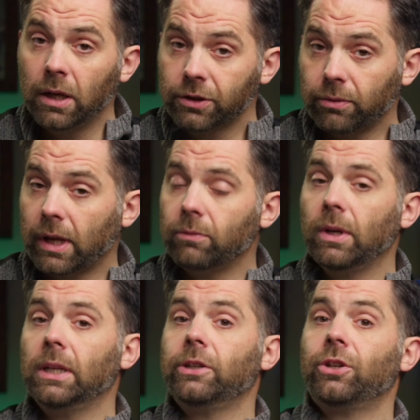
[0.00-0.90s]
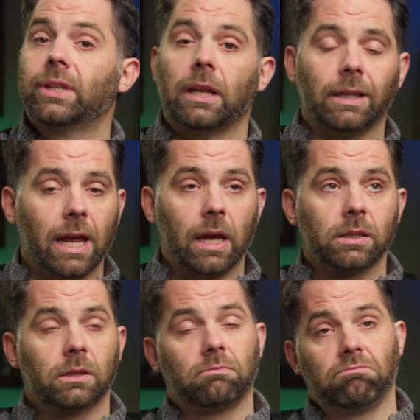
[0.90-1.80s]
So again, really it's just that
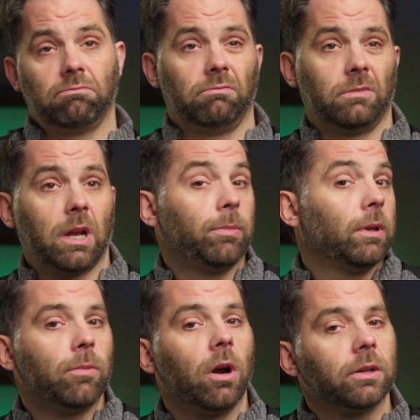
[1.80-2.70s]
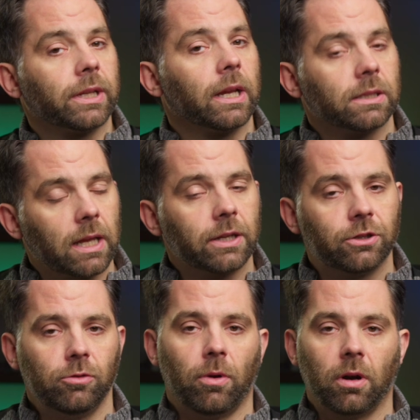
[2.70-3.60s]
last couple of bars, I guess, last
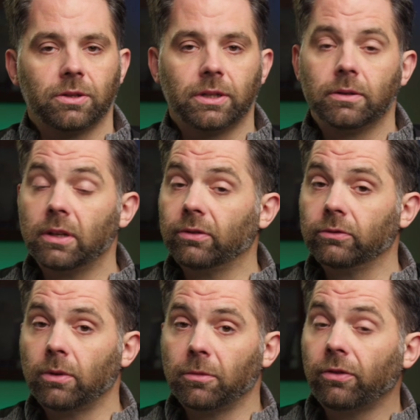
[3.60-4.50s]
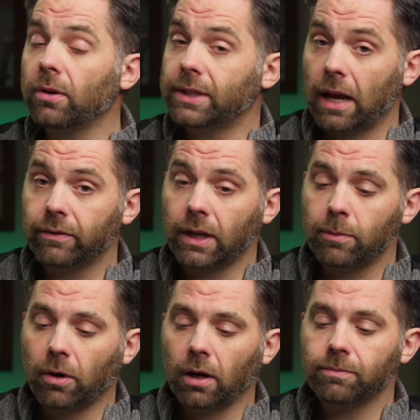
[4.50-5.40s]
two bars that are different from the first half of the A
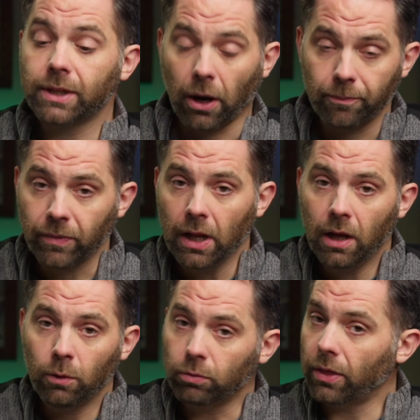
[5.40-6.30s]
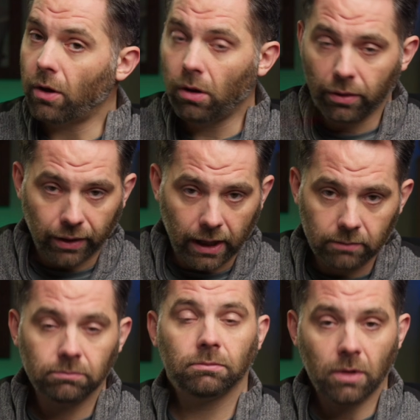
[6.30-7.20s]
part. So we'll run the whole
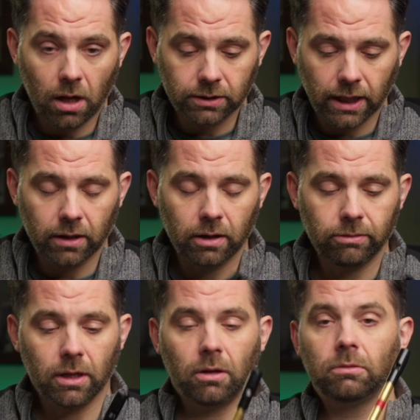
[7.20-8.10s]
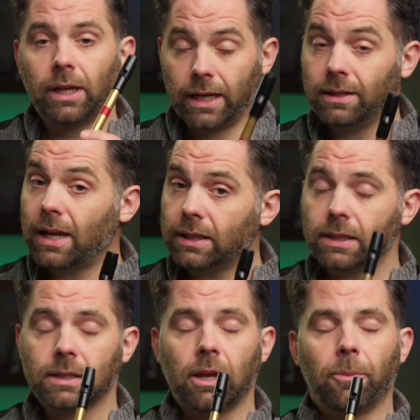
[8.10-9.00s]
thing all together. Here we go, again, nice
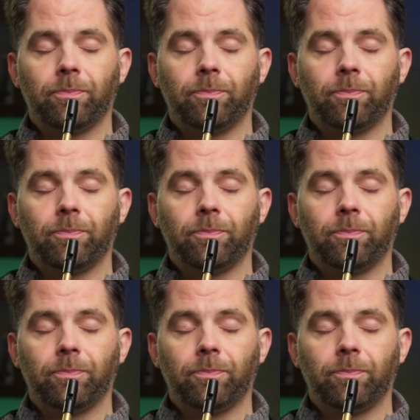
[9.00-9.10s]
and slow.